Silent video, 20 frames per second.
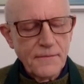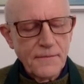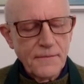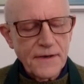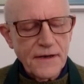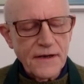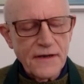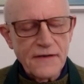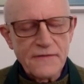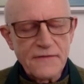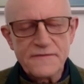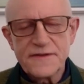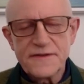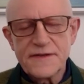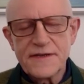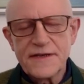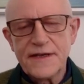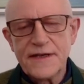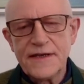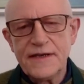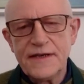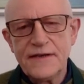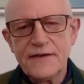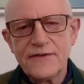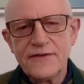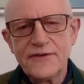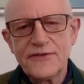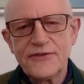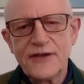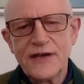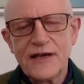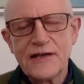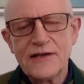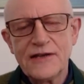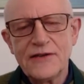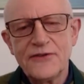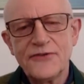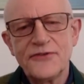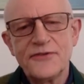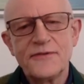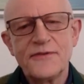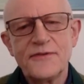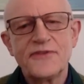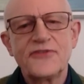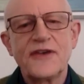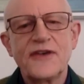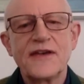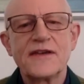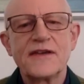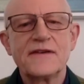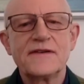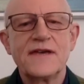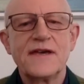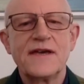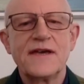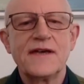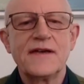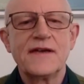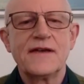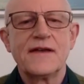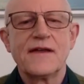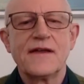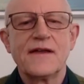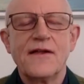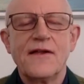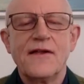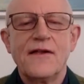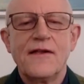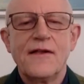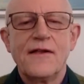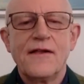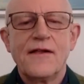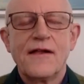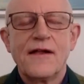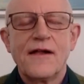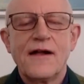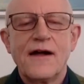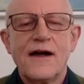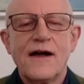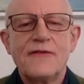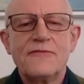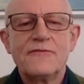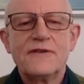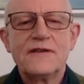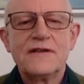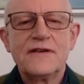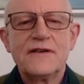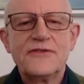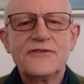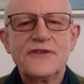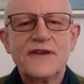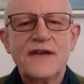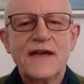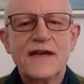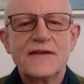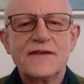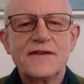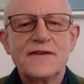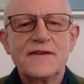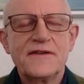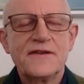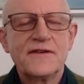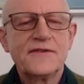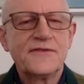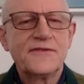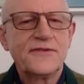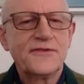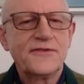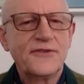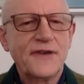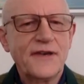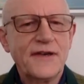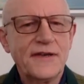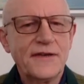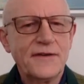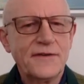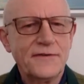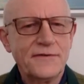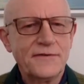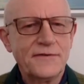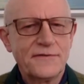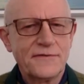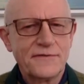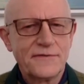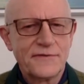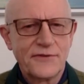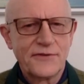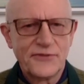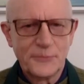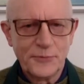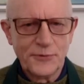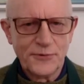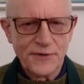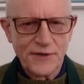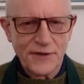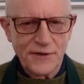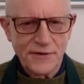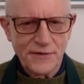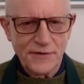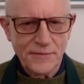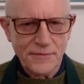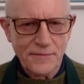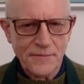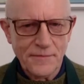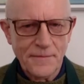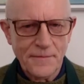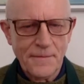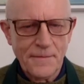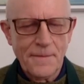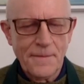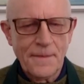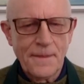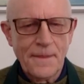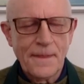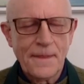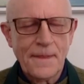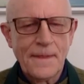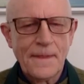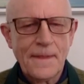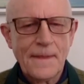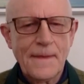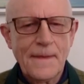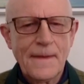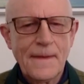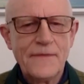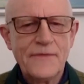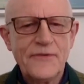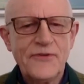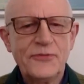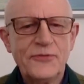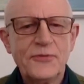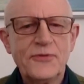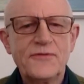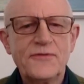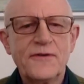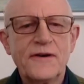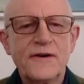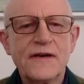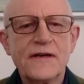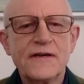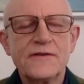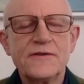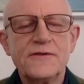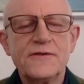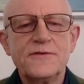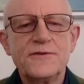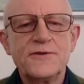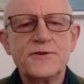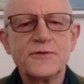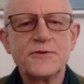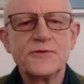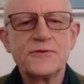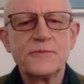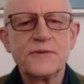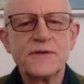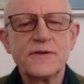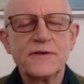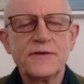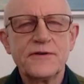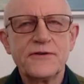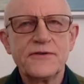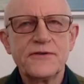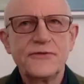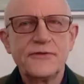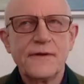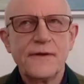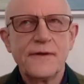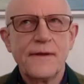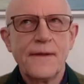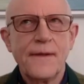But after the silence of the Sangha day, I realized I had nothing to say this morning. And this was very unusual because